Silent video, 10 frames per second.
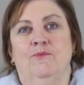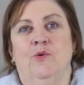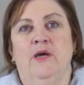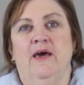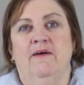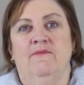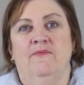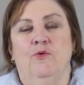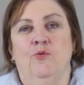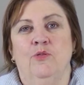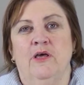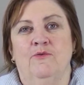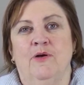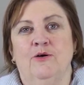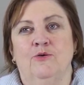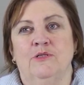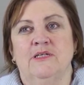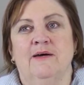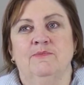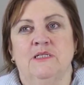we have all their
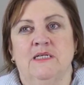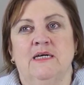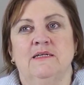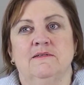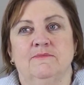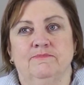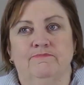records up to date.